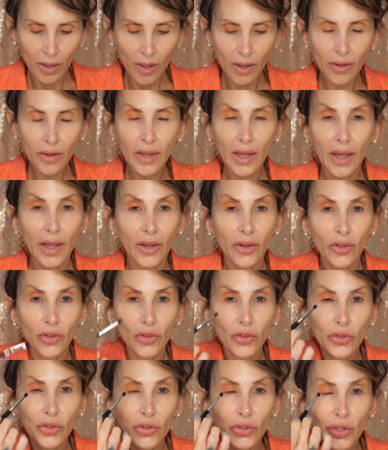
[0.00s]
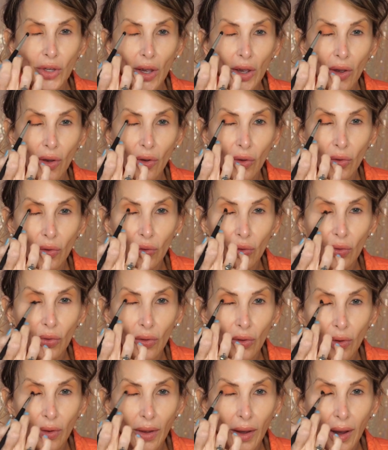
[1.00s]
Okay, so
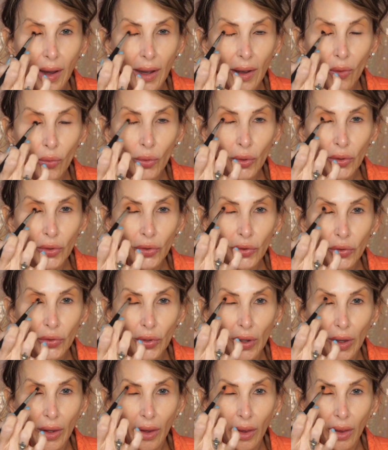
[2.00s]
I was